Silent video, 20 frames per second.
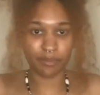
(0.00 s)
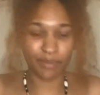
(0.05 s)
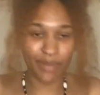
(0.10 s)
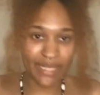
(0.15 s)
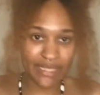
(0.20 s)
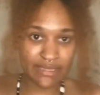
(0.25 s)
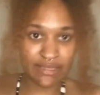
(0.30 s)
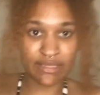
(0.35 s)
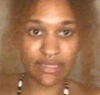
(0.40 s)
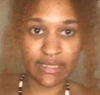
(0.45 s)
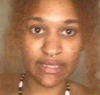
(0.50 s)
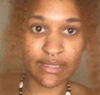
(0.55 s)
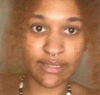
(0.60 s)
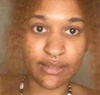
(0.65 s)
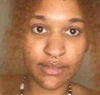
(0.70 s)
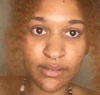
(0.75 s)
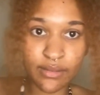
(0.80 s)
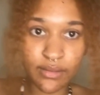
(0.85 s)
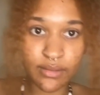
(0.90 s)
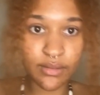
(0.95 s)
basic.
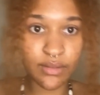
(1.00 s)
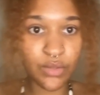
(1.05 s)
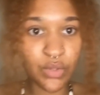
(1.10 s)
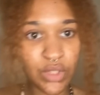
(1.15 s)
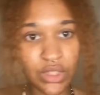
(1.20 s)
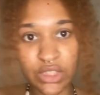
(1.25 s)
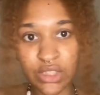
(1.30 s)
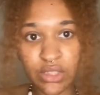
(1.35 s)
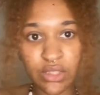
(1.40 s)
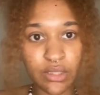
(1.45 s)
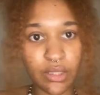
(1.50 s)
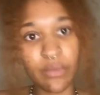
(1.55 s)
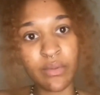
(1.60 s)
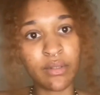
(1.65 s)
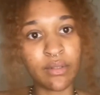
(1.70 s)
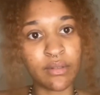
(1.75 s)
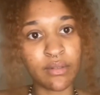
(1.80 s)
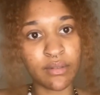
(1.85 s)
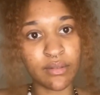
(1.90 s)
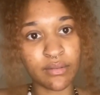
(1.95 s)
You could just throw it
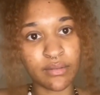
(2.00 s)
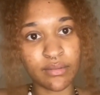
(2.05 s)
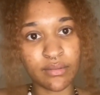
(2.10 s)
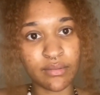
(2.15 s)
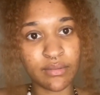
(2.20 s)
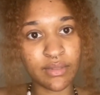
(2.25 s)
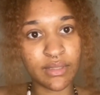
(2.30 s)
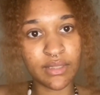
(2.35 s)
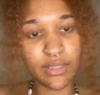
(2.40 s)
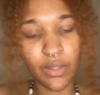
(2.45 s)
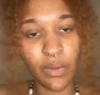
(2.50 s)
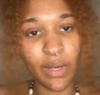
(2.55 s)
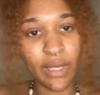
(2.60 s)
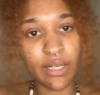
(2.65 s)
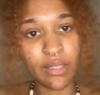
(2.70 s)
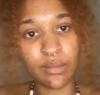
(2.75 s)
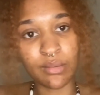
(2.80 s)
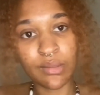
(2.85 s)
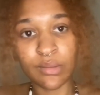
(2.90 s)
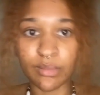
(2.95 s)
on. Don't gotta
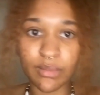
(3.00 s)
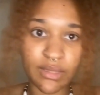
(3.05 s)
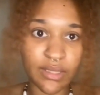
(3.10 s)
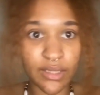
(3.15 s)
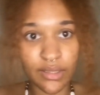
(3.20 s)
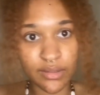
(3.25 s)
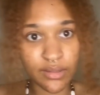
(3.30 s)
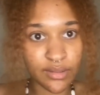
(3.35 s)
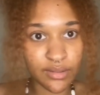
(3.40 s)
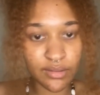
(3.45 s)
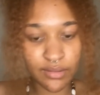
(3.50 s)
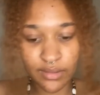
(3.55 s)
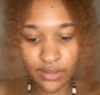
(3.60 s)
do too much.